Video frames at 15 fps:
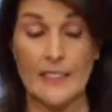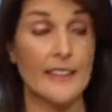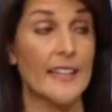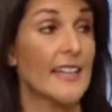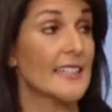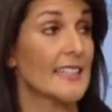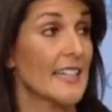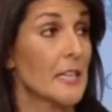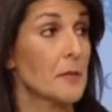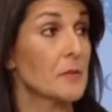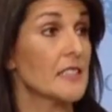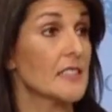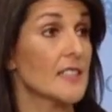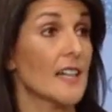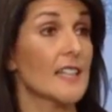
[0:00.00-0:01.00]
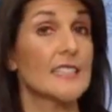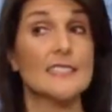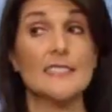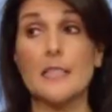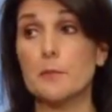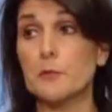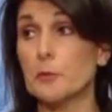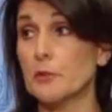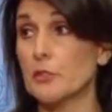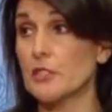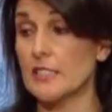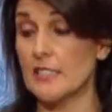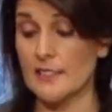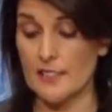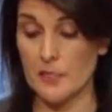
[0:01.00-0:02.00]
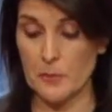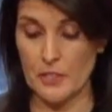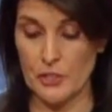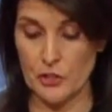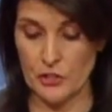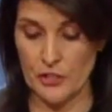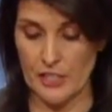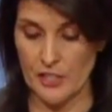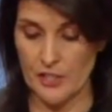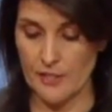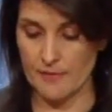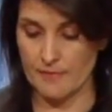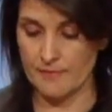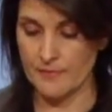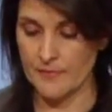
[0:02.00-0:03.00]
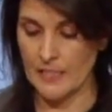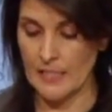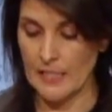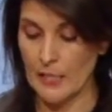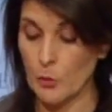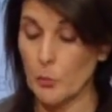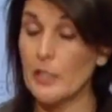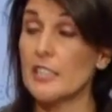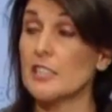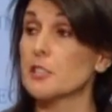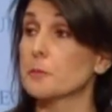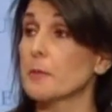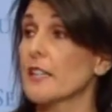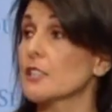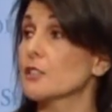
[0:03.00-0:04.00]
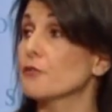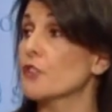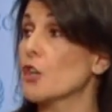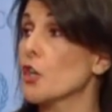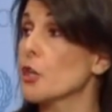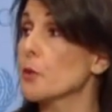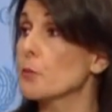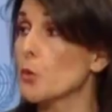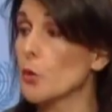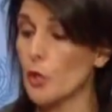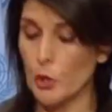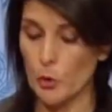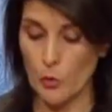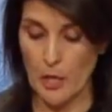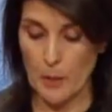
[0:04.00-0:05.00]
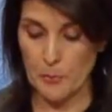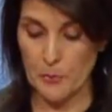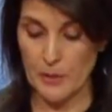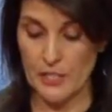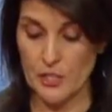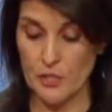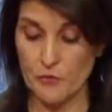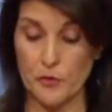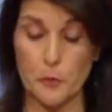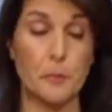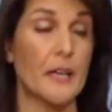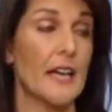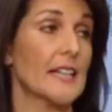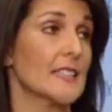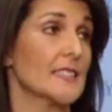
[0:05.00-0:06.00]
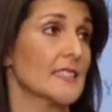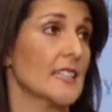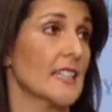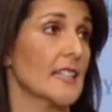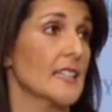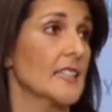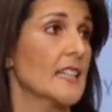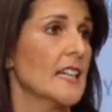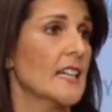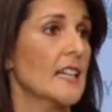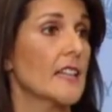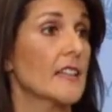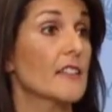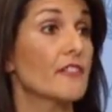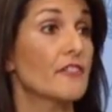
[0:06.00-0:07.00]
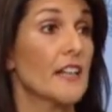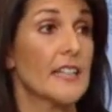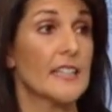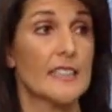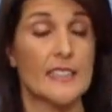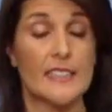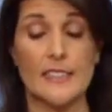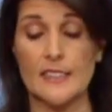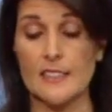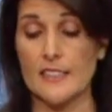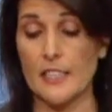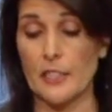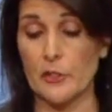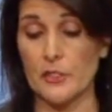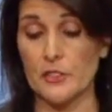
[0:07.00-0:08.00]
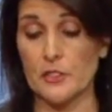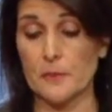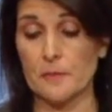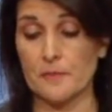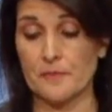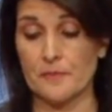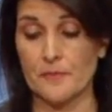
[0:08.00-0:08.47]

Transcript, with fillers: That game is not acceptable to this administration. We expect far more cooperation from Pakistan in the fight against terrorism.